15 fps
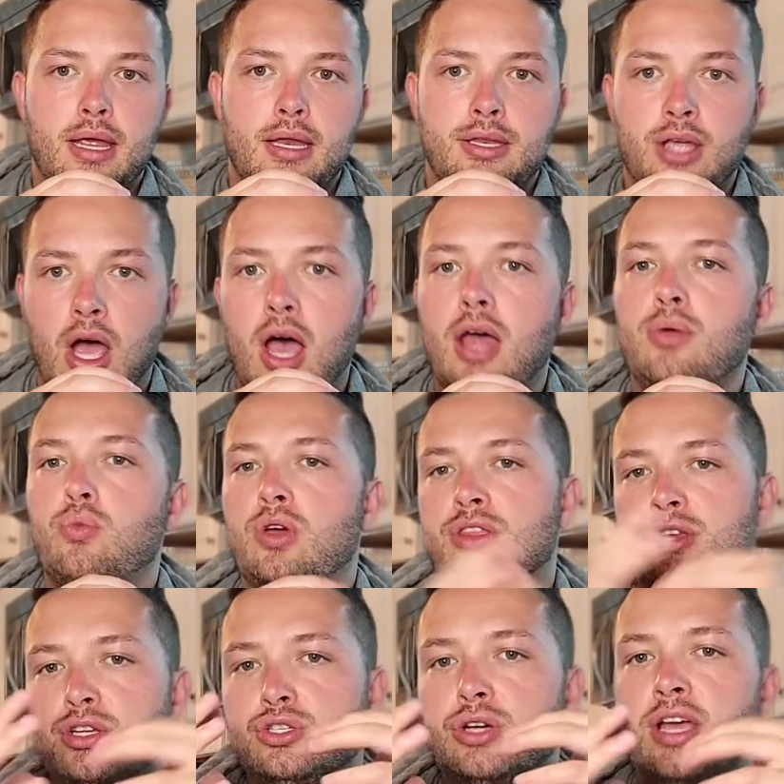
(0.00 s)
done with
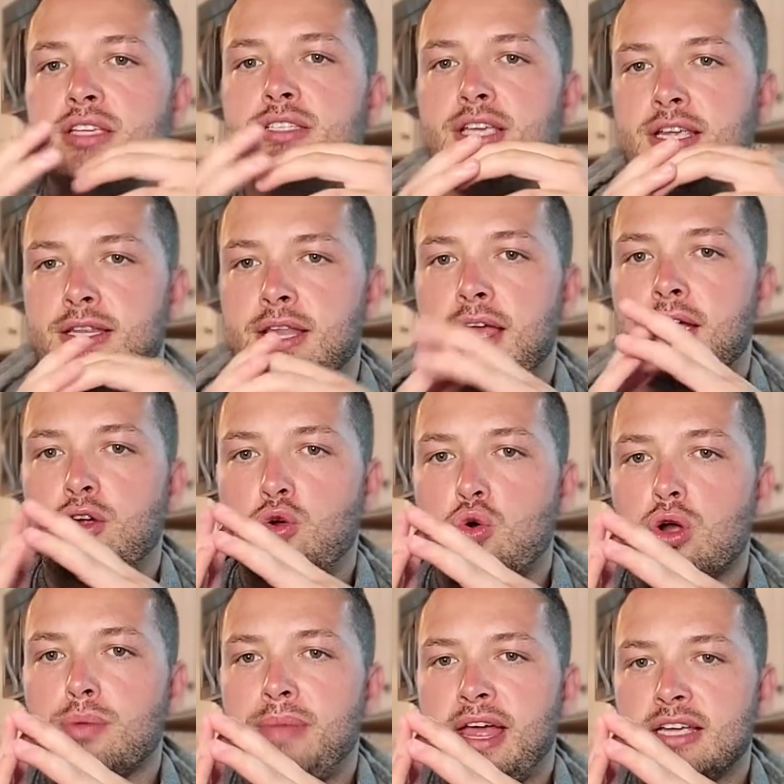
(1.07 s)
addressing their
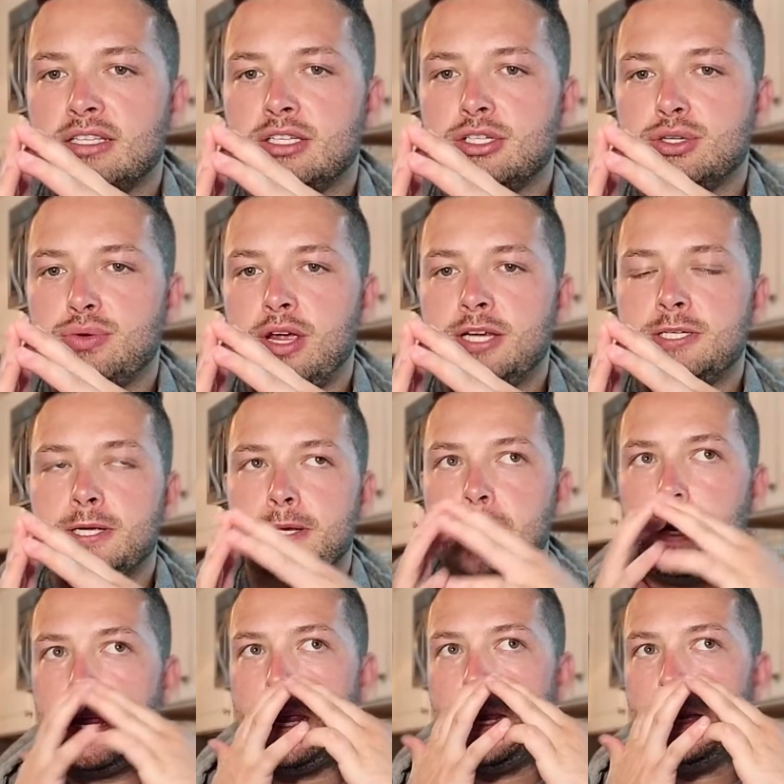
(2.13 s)
quarterback situation,
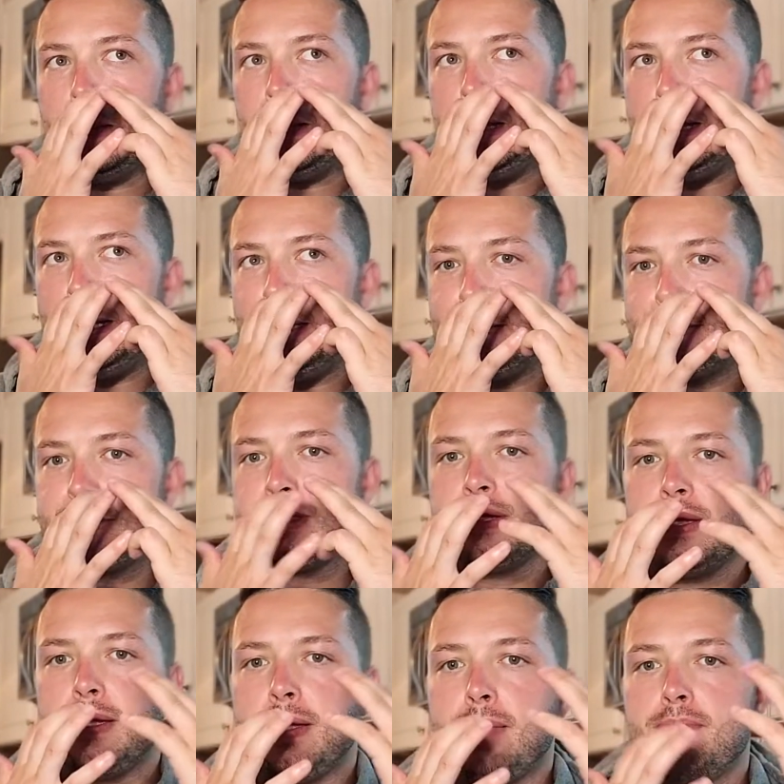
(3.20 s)
it leads
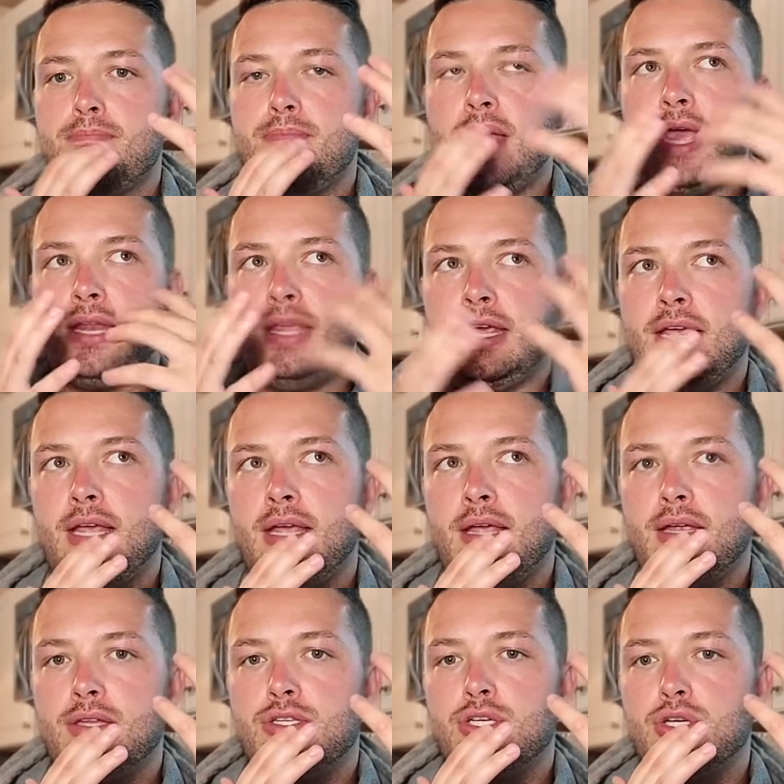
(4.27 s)
many
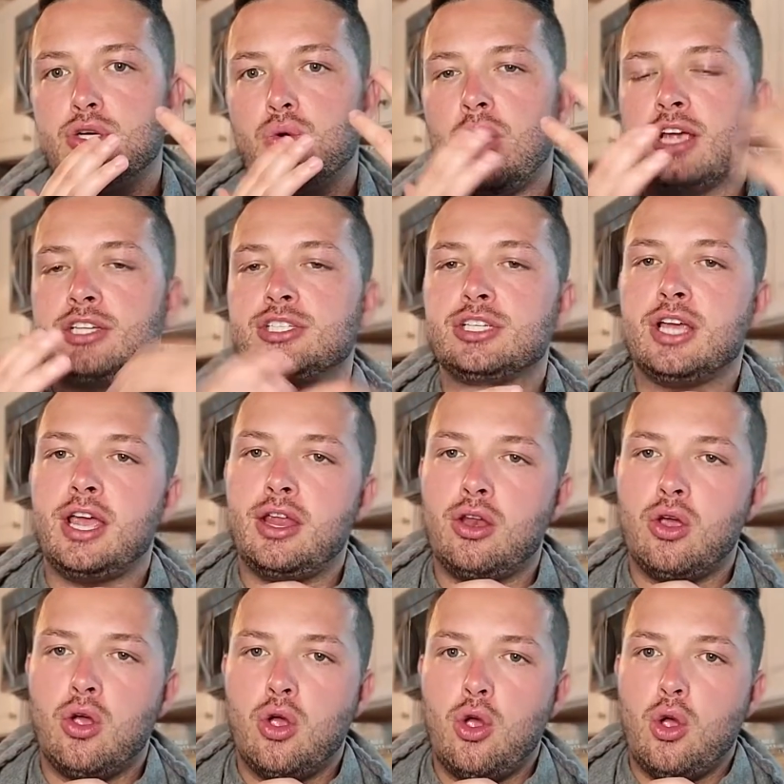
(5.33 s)
to question
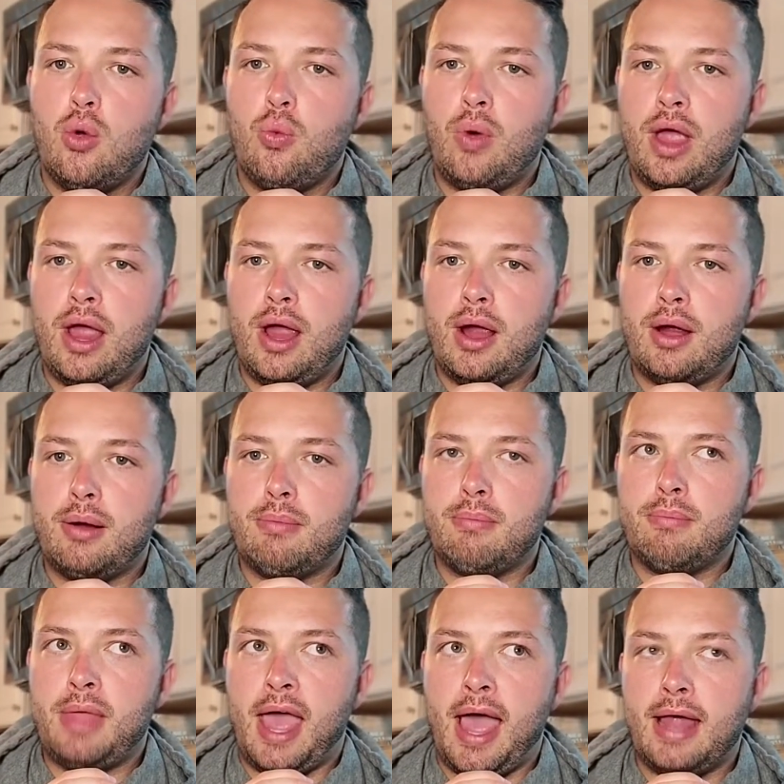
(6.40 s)
where
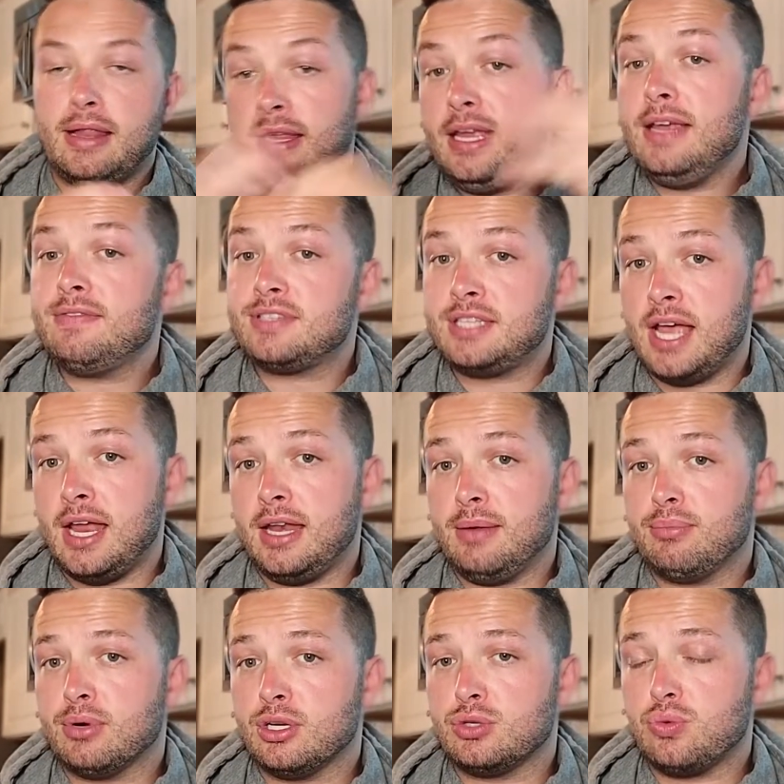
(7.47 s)
that leaves Teddy
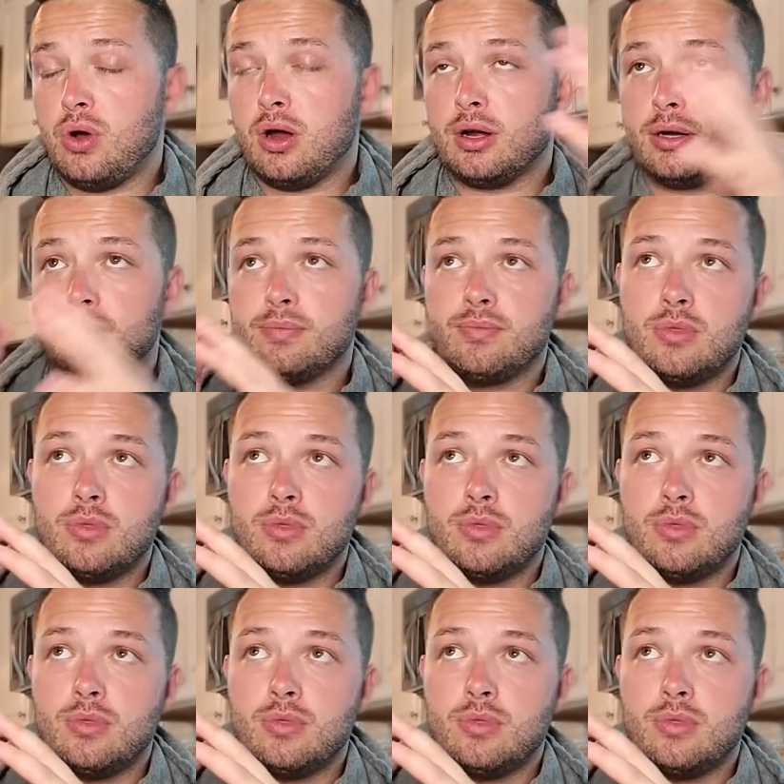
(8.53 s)
Bridgewater.